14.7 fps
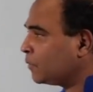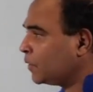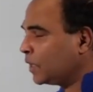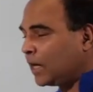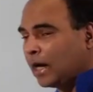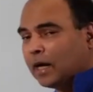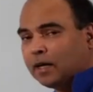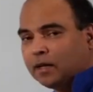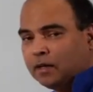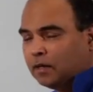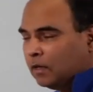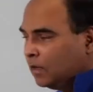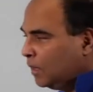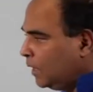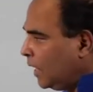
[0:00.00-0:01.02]
for the CAT.
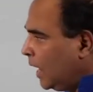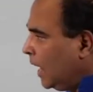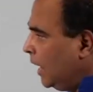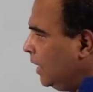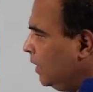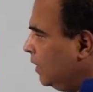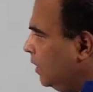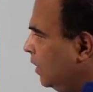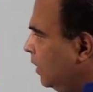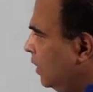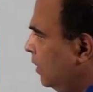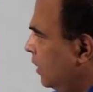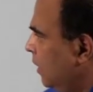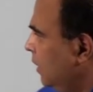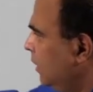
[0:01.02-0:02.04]
And
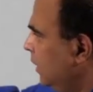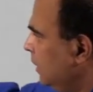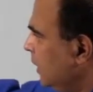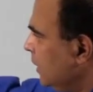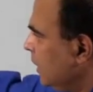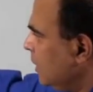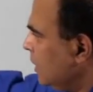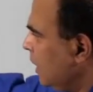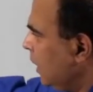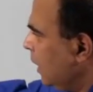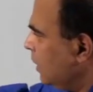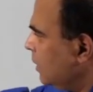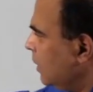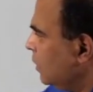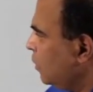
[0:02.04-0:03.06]
this essentially
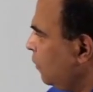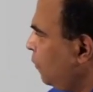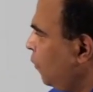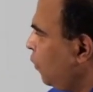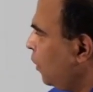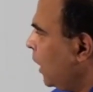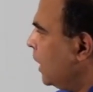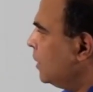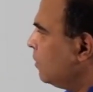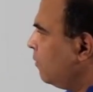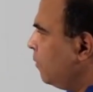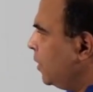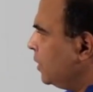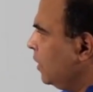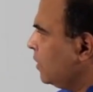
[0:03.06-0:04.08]
consists of four kinds of
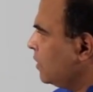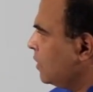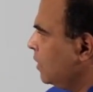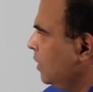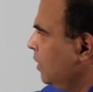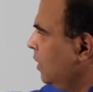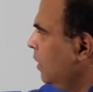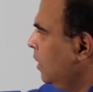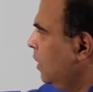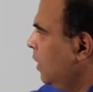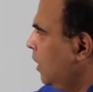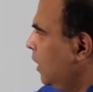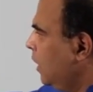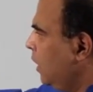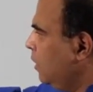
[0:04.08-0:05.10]
puzzles:
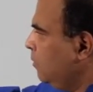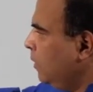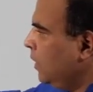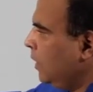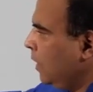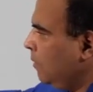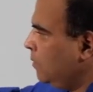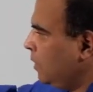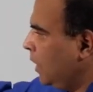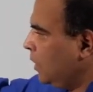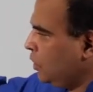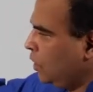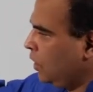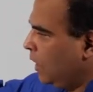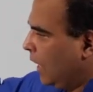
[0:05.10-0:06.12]
arrangement, team
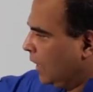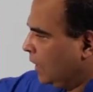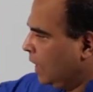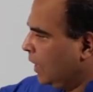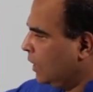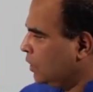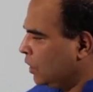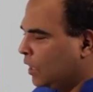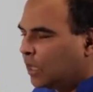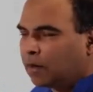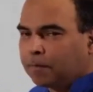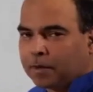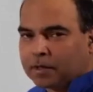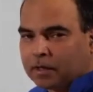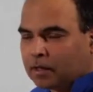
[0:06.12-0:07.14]
selection, ranking, and
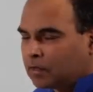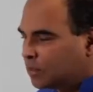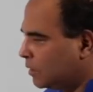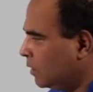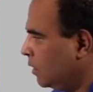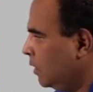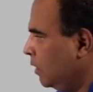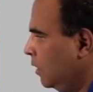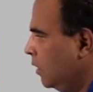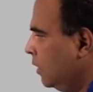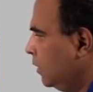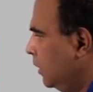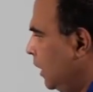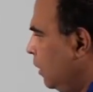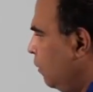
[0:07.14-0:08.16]
generic puzzles.
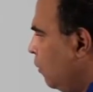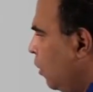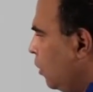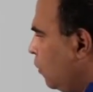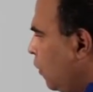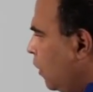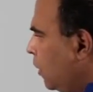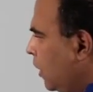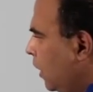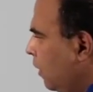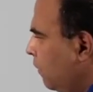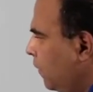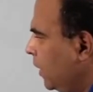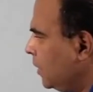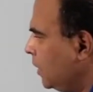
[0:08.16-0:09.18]
Then you've got
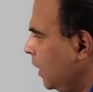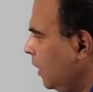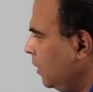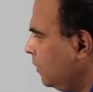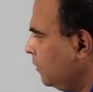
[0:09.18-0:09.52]
quantitative reasoning,